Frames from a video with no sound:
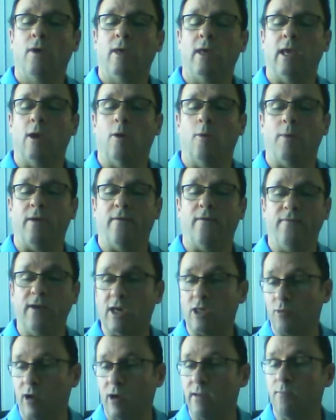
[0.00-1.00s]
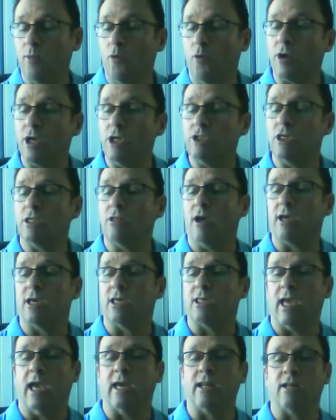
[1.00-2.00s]
It will be a fixed rate mortgage, just like a
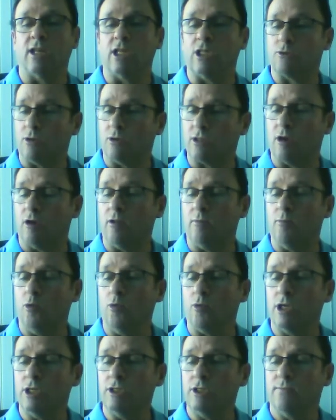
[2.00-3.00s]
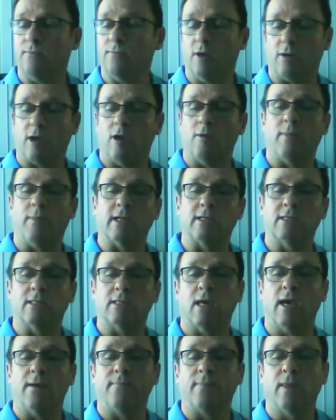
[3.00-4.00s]
standard interest only mortgage. I'll go back to
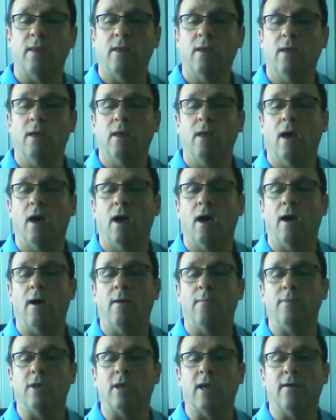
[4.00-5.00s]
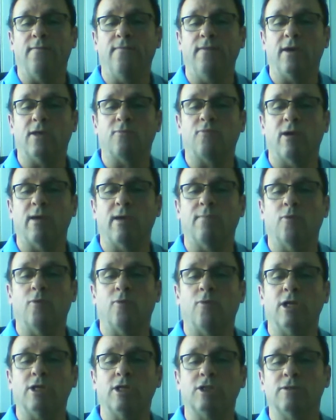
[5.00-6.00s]
that. You get a fixed rate
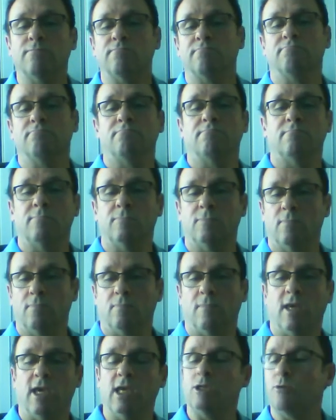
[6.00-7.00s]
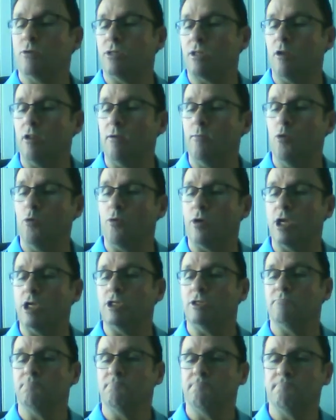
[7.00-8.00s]
mortgage, interest only
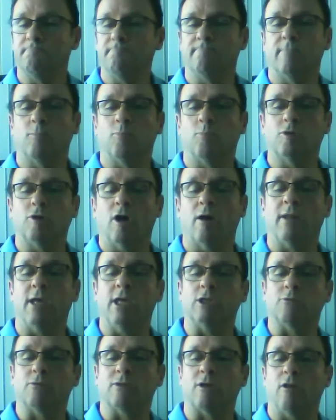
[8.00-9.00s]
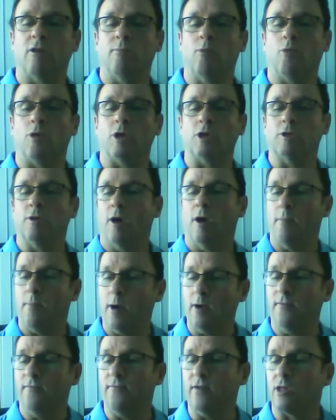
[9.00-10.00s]
mortgage, retirement interest only mortgage are
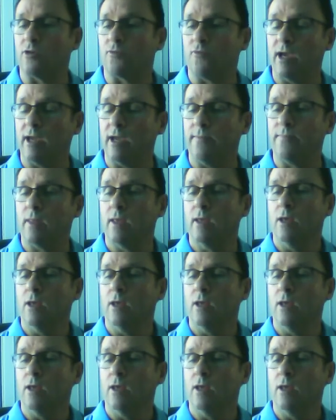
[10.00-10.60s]
both fixed rate,